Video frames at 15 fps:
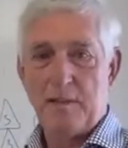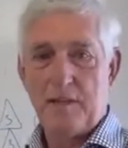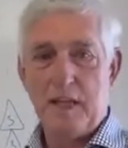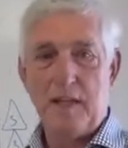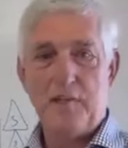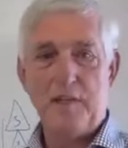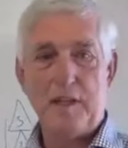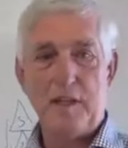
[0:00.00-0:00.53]

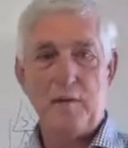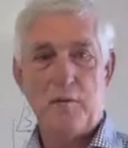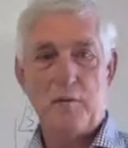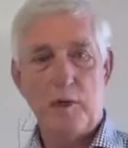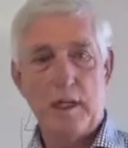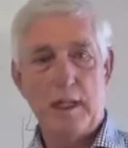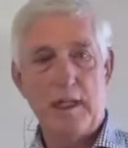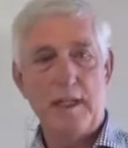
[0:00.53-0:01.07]
Then if you get
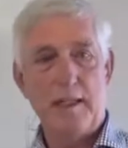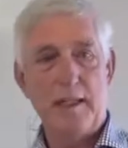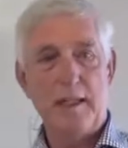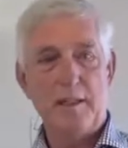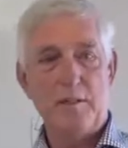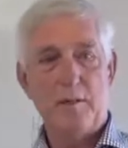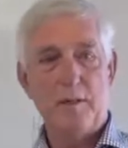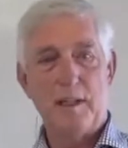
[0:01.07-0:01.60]

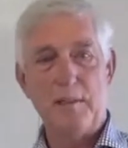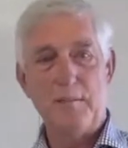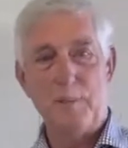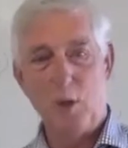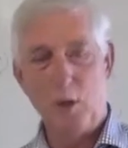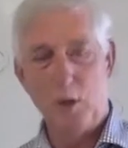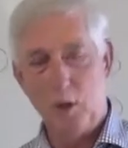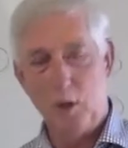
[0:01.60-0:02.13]
really, really
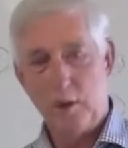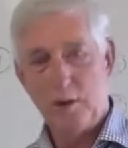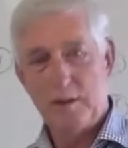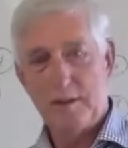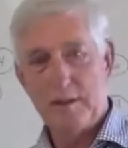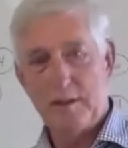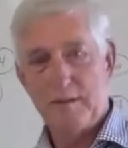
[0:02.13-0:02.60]
bold,